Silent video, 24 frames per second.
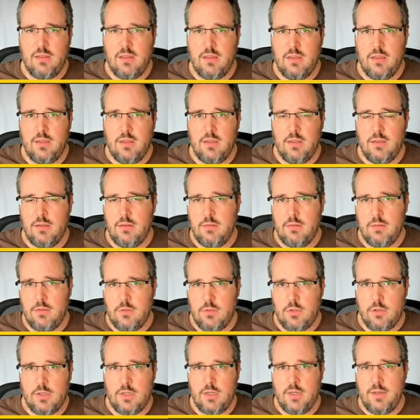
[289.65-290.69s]
Uh,
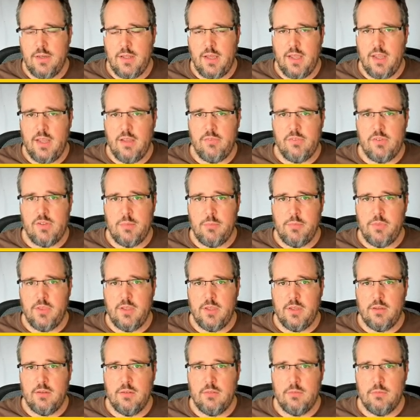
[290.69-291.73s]
Torkel and I have
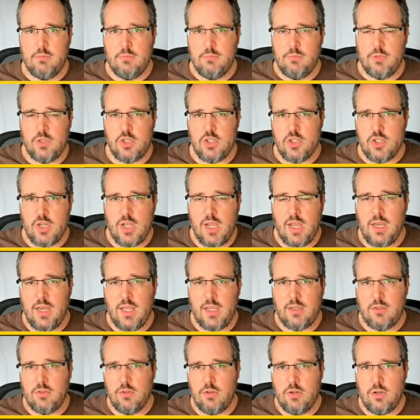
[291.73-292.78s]
something which I
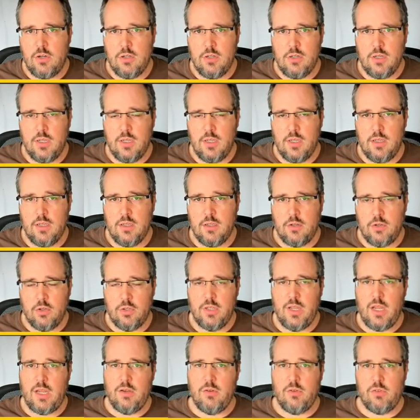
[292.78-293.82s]
like to call uh,
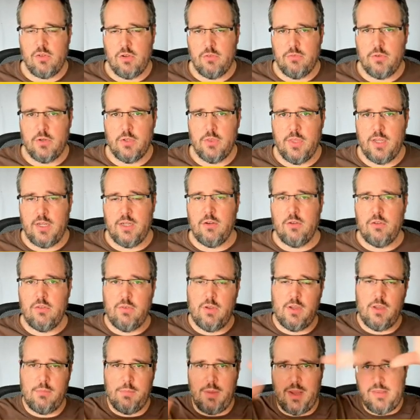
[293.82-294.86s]
containers of containers,
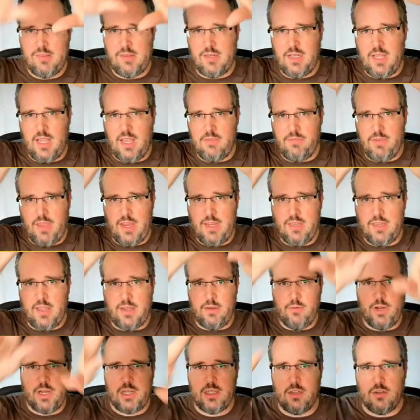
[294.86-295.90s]
where you basically have a
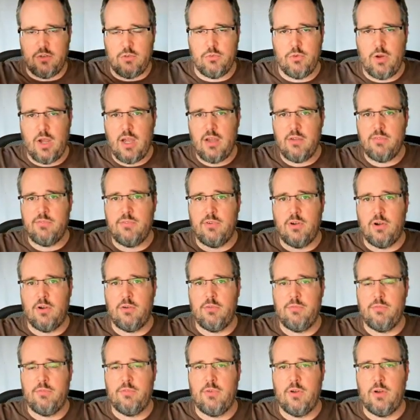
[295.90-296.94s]
directed graph
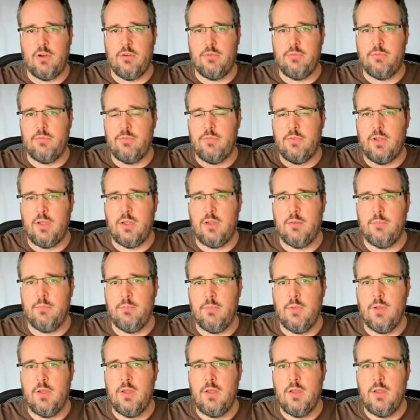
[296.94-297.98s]
of of
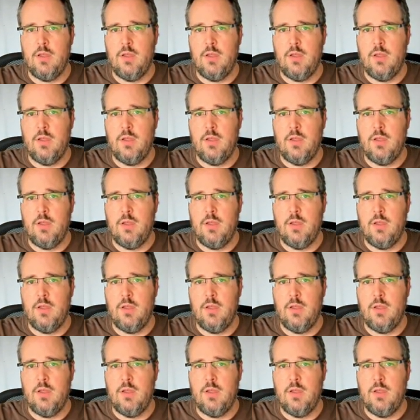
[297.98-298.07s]
um,